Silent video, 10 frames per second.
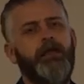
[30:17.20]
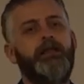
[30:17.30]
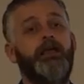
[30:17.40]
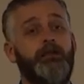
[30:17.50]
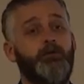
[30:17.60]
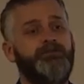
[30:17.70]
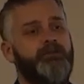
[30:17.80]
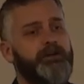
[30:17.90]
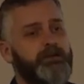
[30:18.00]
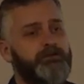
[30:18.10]
And what's
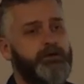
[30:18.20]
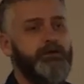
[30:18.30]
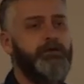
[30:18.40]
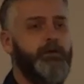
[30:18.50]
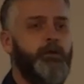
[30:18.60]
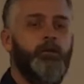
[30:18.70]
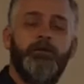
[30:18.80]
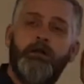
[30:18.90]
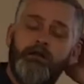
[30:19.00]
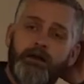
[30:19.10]
funny is when
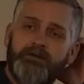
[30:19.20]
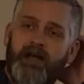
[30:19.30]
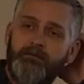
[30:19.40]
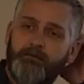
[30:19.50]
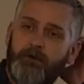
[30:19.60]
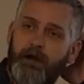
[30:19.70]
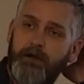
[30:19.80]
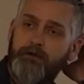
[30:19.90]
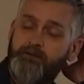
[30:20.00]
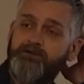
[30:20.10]
a lot of times a
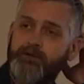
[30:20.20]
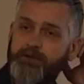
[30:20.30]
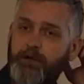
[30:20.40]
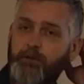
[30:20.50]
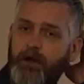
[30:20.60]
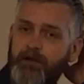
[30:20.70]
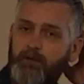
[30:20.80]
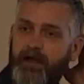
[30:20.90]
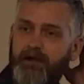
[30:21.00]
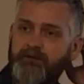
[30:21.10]
bride, especially a young bride,
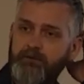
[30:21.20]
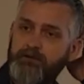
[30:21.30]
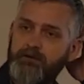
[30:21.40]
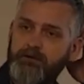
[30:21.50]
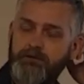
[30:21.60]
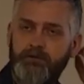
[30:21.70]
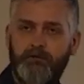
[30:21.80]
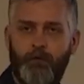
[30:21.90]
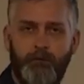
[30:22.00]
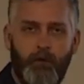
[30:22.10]
will ask me to
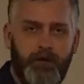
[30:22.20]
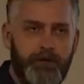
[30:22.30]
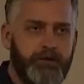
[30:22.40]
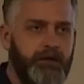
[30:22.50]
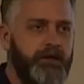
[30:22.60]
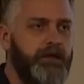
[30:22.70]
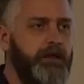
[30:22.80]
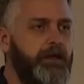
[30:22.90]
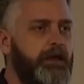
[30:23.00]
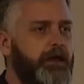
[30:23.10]
perform the wedding,
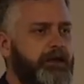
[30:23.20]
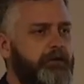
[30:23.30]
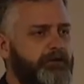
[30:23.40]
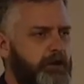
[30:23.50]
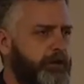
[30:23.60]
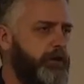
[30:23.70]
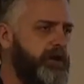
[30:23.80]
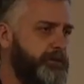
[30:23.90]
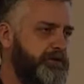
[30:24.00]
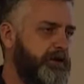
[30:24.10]
and I'll say, are there
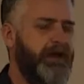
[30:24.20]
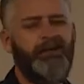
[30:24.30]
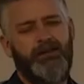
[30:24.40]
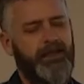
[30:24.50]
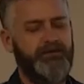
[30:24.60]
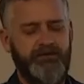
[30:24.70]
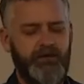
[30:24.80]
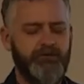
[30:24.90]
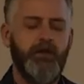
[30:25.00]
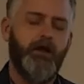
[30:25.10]
any I hate to even
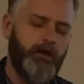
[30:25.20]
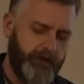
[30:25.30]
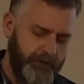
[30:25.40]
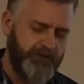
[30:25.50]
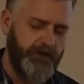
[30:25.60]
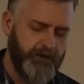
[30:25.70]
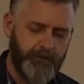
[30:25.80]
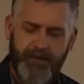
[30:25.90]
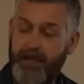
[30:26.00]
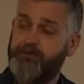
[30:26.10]
ask, are there any particular
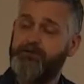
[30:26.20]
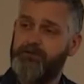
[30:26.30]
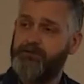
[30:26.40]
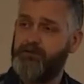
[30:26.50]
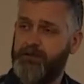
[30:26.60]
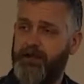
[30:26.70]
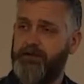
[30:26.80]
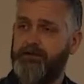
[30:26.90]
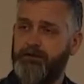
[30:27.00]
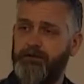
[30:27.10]
passages you'd like
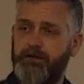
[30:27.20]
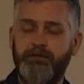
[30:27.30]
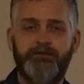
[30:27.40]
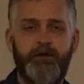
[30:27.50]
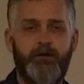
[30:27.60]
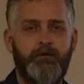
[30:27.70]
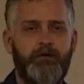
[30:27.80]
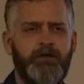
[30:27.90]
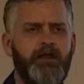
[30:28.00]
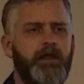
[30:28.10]
included in the ceremony?